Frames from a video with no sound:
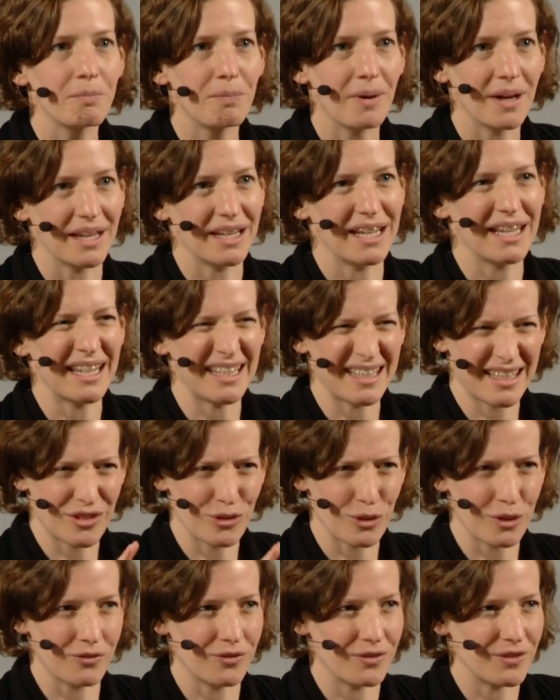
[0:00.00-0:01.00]
but it
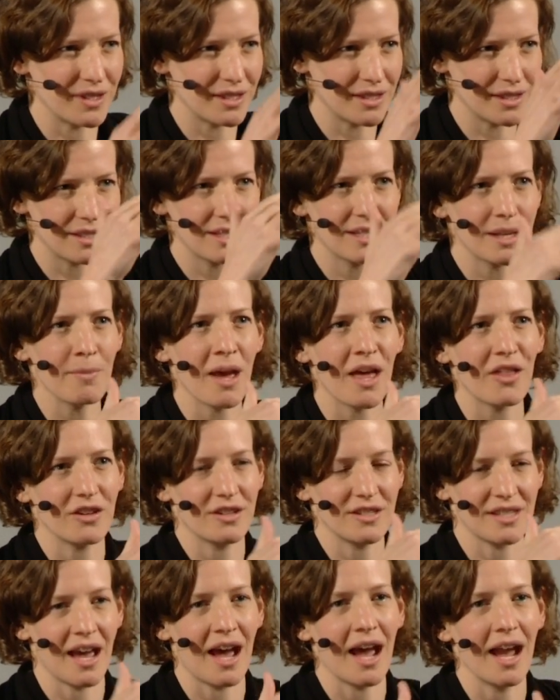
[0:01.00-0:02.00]
sort of somehow
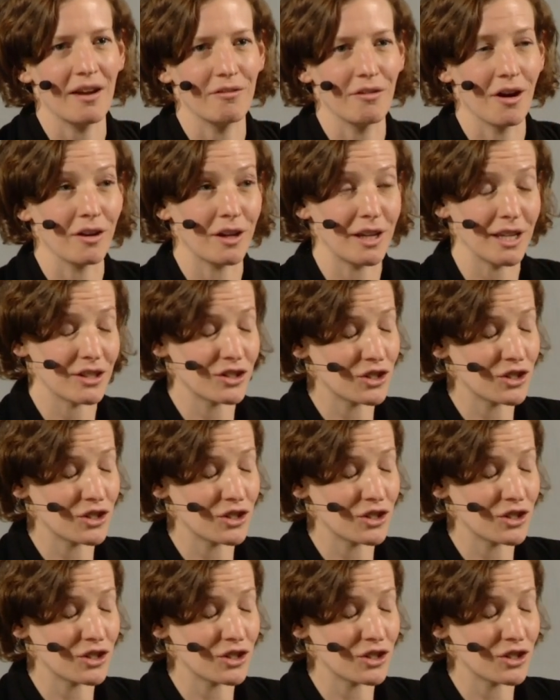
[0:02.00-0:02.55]
there's a hierarchy.